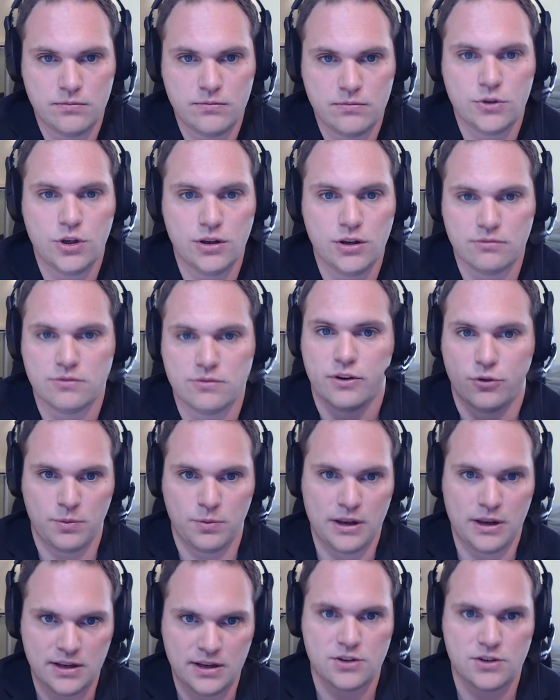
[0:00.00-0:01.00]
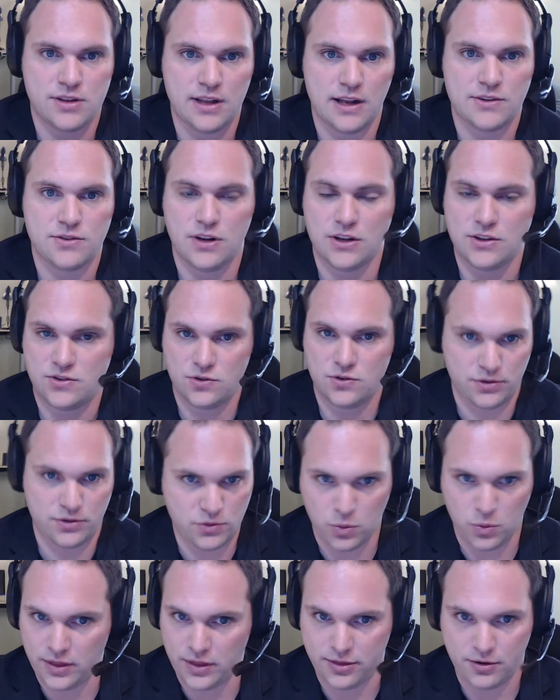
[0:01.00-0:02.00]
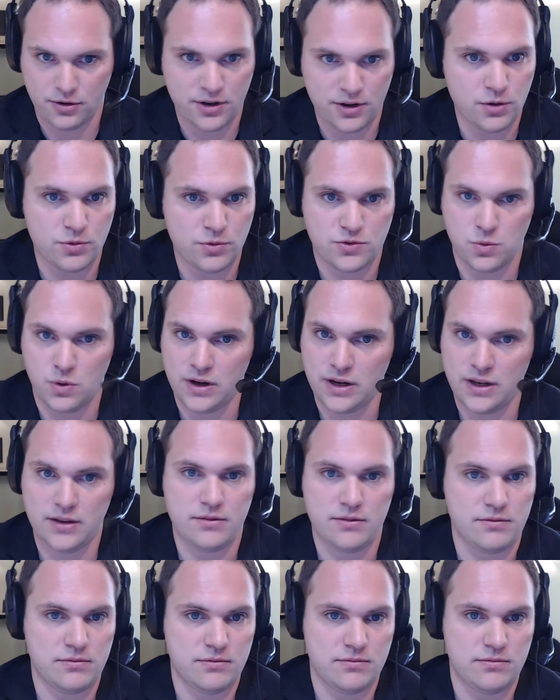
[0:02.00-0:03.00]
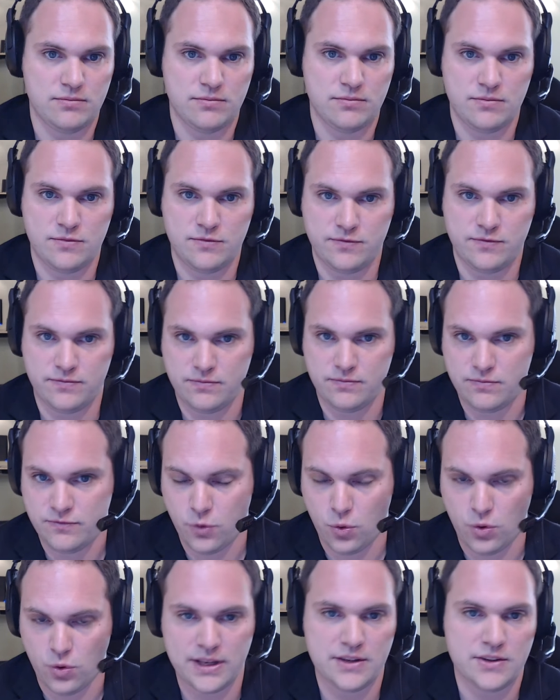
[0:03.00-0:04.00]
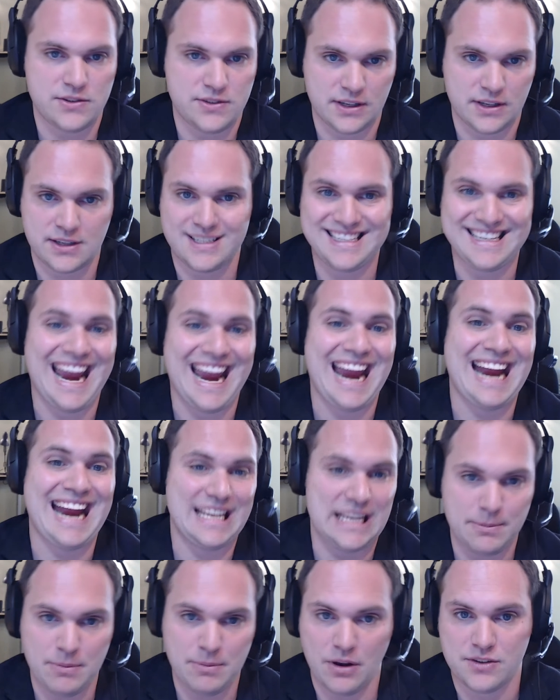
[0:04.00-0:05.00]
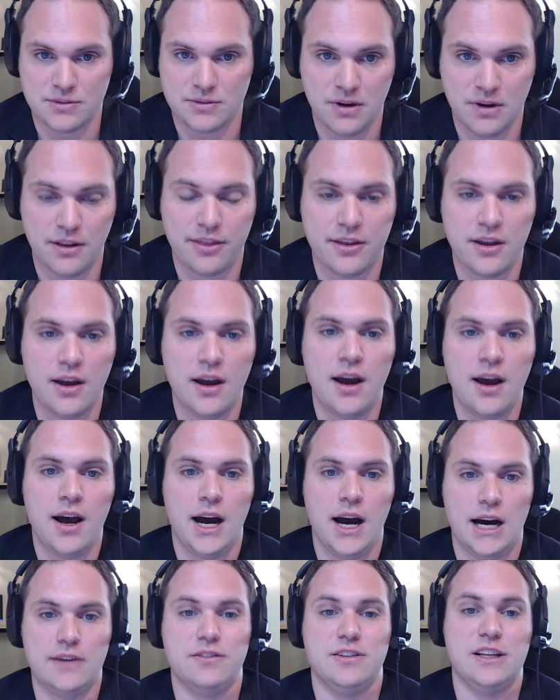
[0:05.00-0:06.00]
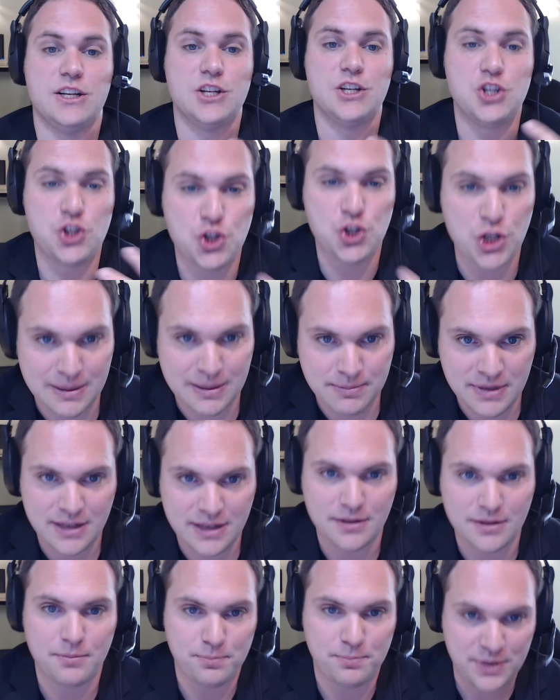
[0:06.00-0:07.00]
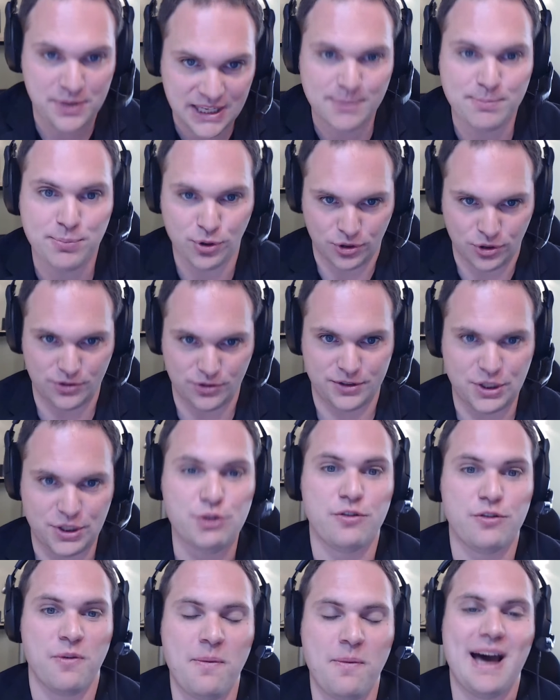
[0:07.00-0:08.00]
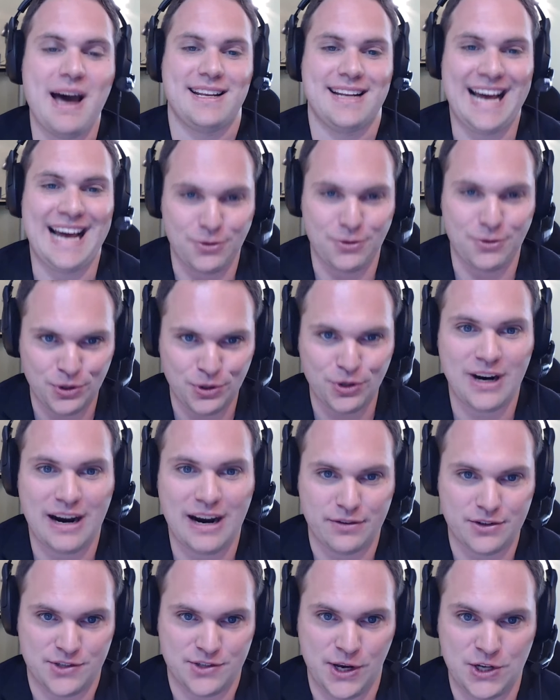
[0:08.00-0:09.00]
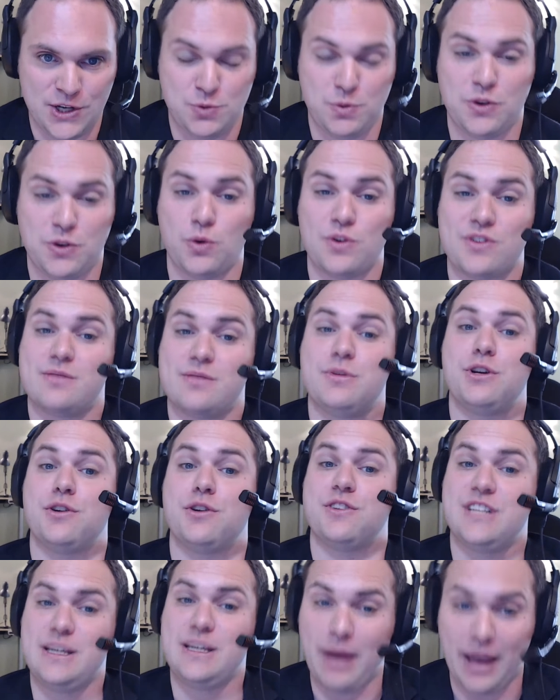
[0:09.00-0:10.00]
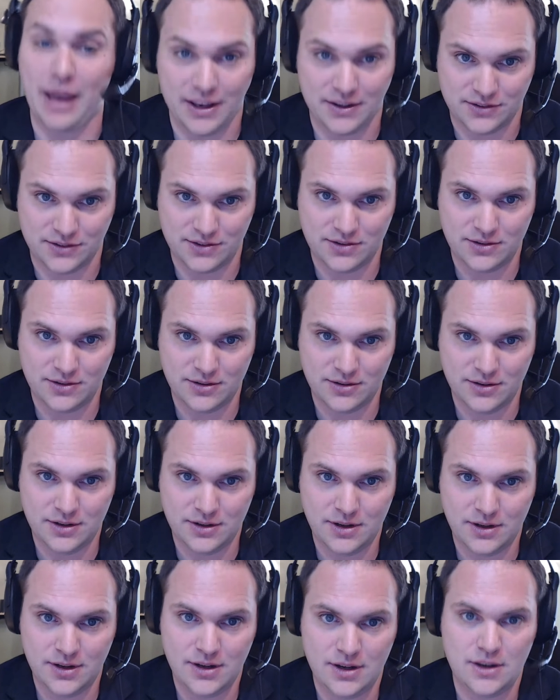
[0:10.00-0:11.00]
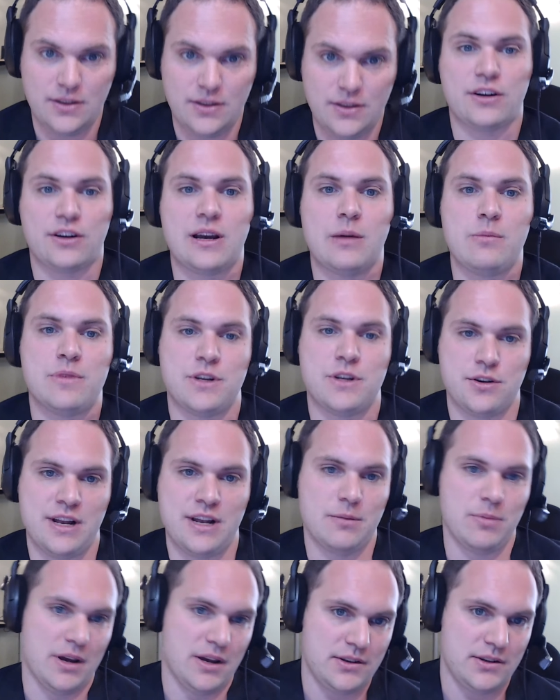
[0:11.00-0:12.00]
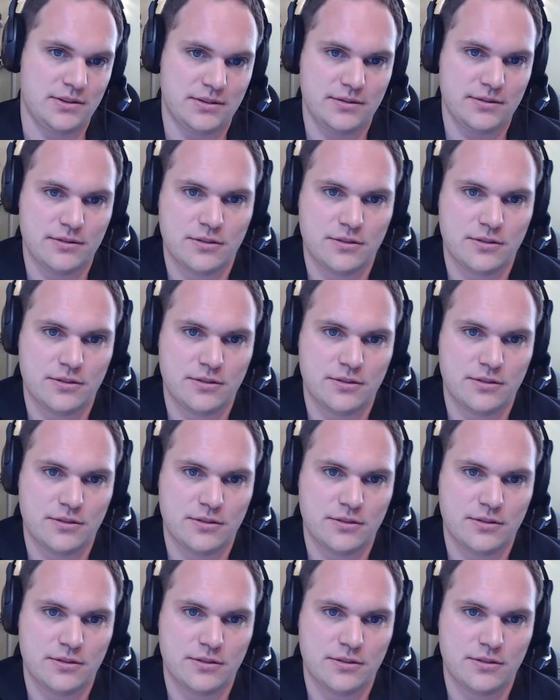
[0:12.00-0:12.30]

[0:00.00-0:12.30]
Good. So everyone pay attention to that. So that's 20, 30, 20, 40, 60, 80 emails a month of legitimate people you've met and had a real conversation with, or someone your team has that are coming in your database.